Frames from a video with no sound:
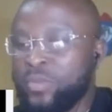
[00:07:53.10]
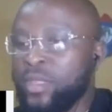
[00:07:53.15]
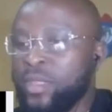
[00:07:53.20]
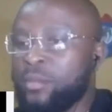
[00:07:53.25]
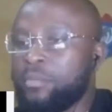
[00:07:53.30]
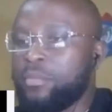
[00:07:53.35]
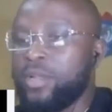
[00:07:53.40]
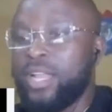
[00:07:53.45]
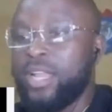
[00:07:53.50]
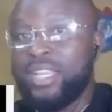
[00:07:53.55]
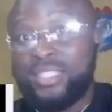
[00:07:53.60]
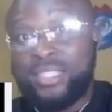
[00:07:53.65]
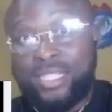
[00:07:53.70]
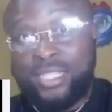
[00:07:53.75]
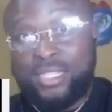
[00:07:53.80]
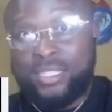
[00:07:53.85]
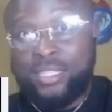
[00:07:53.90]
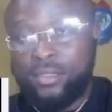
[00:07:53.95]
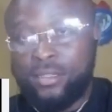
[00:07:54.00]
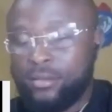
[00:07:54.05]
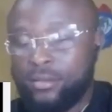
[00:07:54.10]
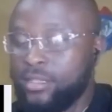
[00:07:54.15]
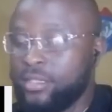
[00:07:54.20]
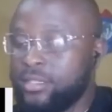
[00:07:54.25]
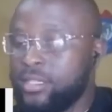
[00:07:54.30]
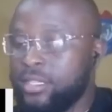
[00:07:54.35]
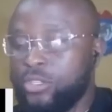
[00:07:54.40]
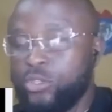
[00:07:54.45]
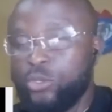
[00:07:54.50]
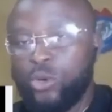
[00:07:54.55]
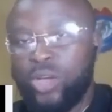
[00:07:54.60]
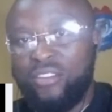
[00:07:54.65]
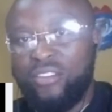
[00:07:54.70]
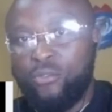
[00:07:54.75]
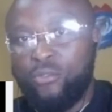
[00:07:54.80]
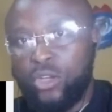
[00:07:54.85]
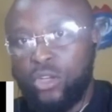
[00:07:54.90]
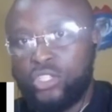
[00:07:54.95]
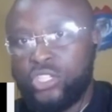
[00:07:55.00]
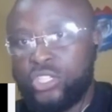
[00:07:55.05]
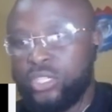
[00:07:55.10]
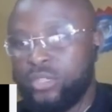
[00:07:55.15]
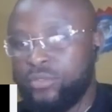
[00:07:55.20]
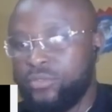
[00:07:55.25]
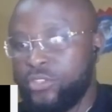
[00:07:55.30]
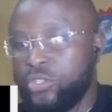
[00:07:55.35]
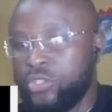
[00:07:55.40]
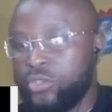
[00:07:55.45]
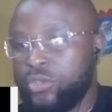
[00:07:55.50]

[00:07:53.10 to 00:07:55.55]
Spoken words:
But let's listen. Listen, you have watched the video.